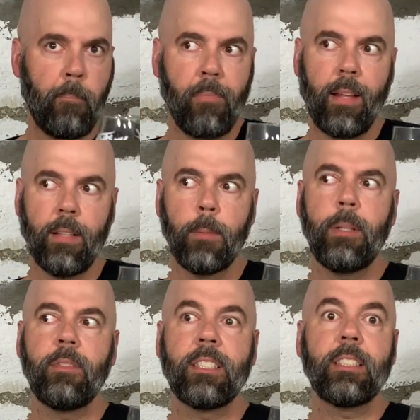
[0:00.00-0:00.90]
A little
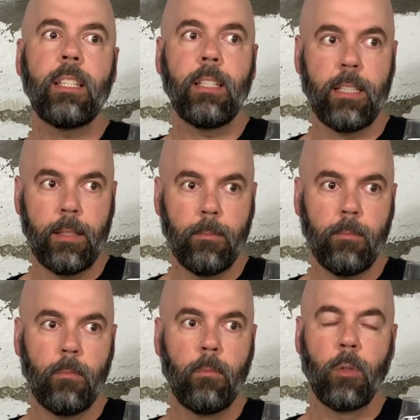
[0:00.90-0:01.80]
bit of acidity,
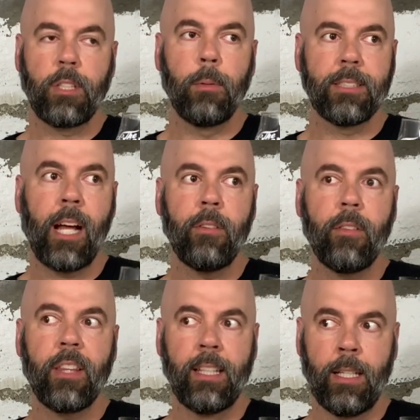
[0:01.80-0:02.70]
which I was not
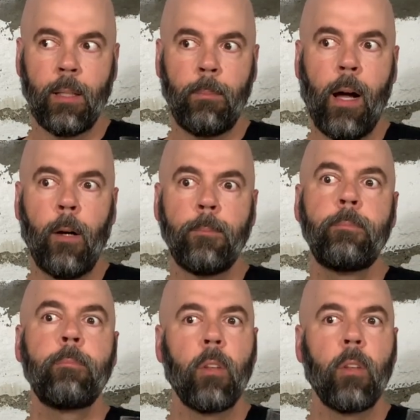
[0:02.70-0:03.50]
thinking about.